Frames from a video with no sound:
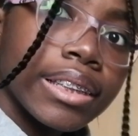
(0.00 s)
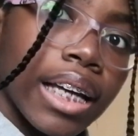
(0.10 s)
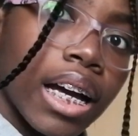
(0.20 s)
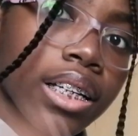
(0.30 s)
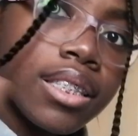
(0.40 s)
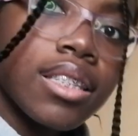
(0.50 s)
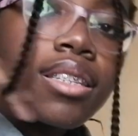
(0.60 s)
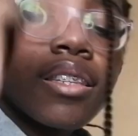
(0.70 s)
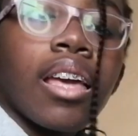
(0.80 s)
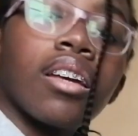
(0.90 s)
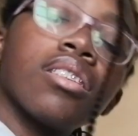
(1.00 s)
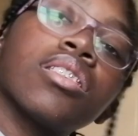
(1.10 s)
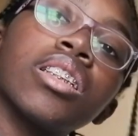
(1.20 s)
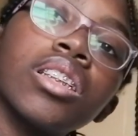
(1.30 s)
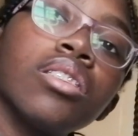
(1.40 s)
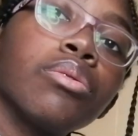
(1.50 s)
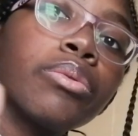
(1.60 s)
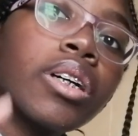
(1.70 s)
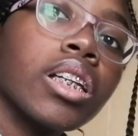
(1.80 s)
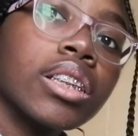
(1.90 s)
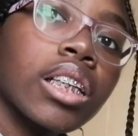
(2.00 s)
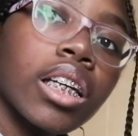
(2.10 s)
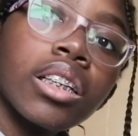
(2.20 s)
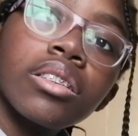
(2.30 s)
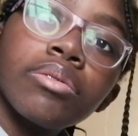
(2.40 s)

Yeah, is this angle good? Wait a sec.